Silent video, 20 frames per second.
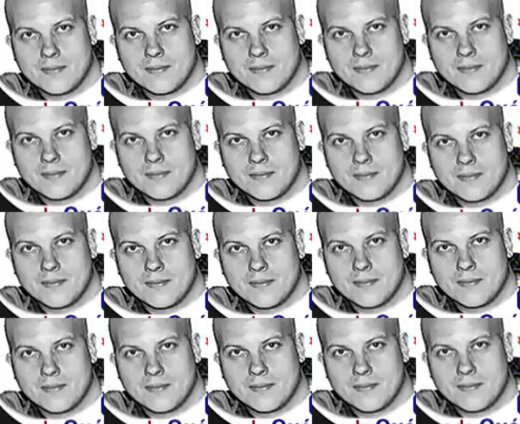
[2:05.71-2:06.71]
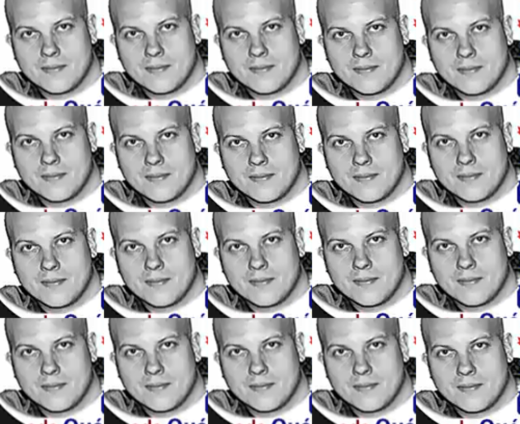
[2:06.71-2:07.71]
Are they
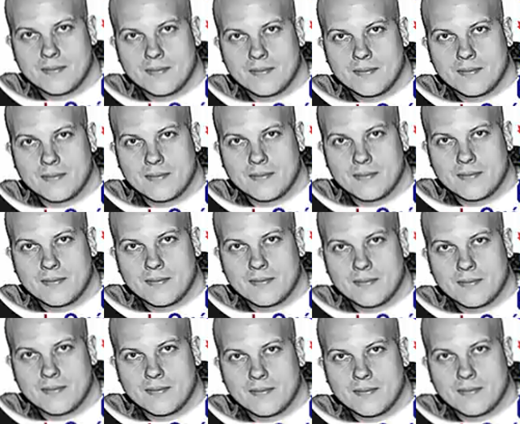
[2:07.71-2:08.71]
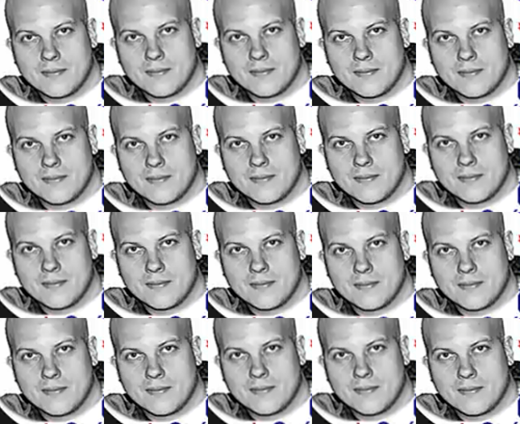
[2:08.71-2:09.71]
be how
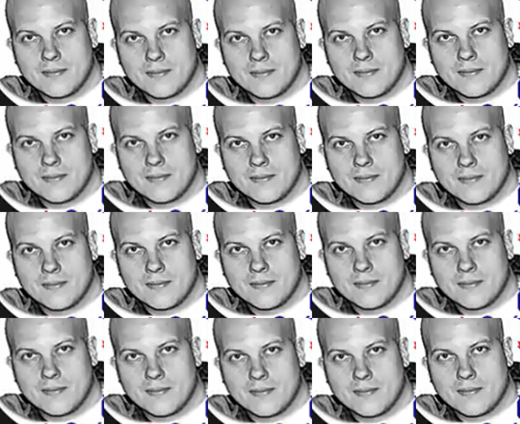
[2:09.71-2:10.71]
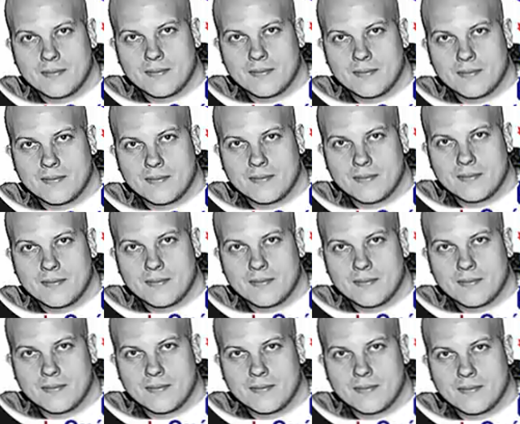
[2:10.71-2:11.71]
can I say that in English?
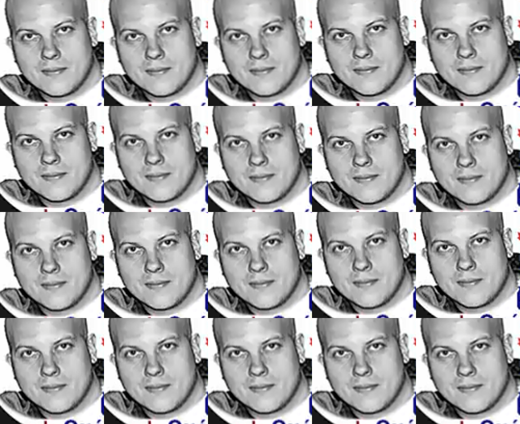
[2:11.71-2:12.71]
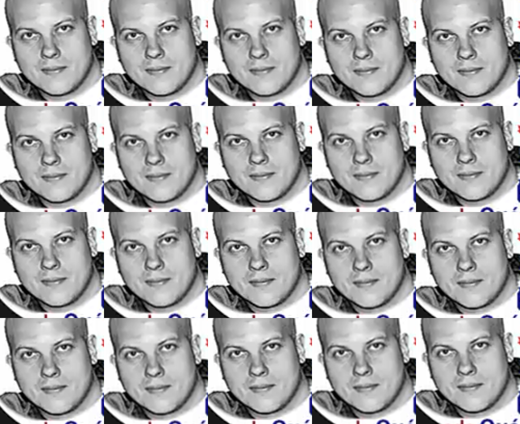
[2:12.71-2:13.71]
Are they turn well? Are they
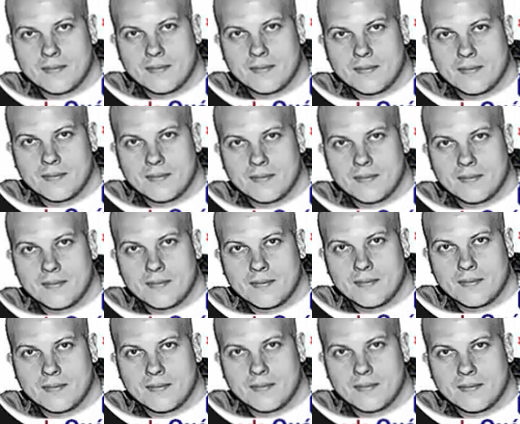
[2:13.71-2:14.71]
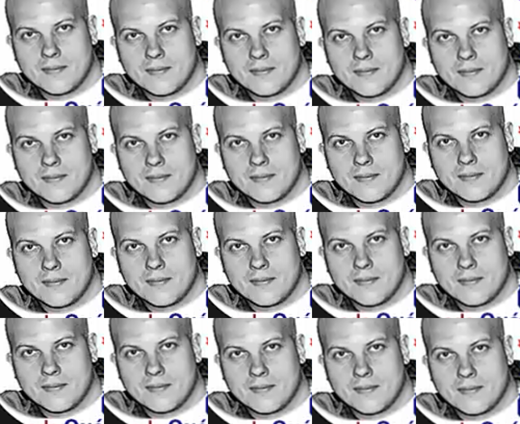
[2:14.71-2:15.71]
be
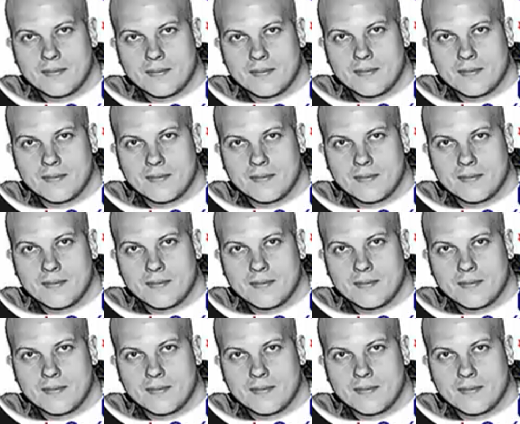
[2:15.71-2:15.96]
fixed?